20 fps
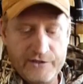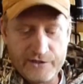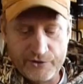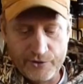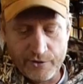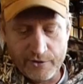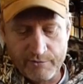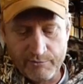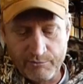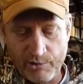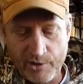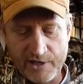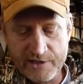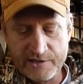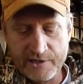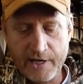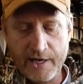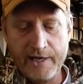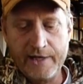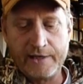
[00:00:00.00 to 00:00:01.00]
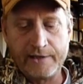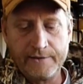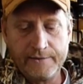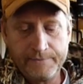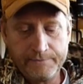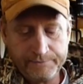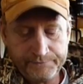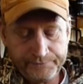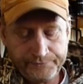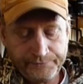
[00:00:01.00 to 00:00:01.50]
a certain brace height,
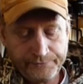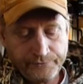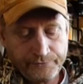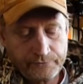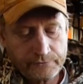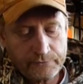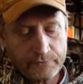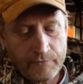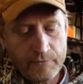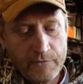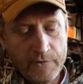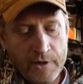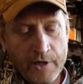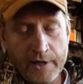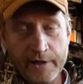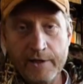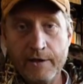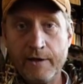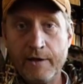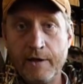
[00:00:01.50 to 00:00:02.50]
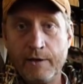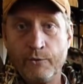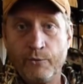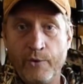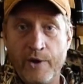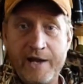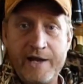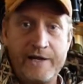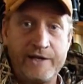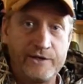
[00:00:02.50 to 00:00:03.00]
like a
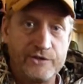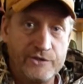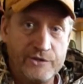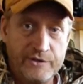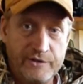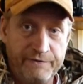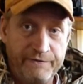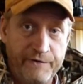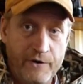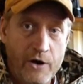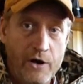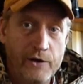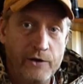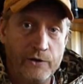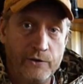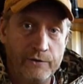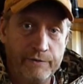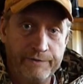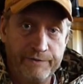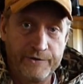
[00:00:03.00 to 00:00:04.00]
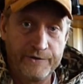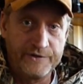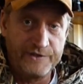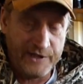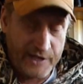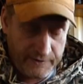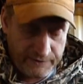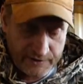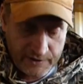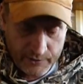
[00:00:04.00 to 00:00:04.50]
range to follow for
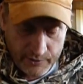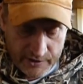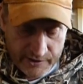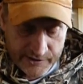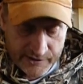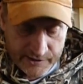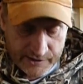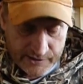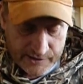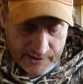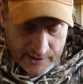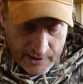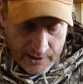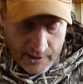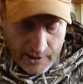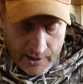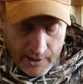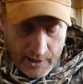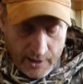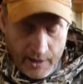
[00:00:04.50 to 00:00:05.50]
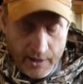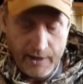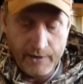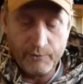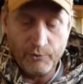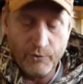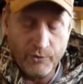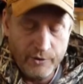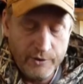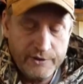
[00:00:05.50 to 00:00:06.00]
safety reasons
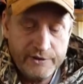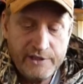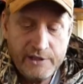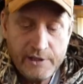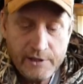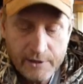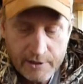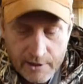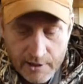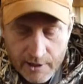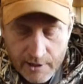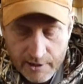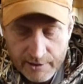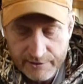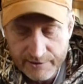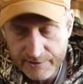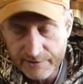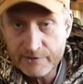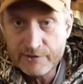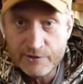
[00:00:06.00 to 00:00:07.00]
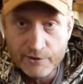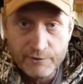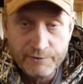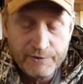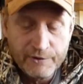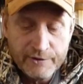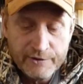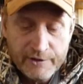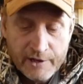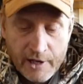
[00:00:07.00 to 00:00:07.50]
and warranty, so
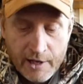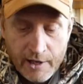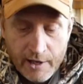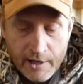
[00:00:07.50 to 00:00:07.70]
forth.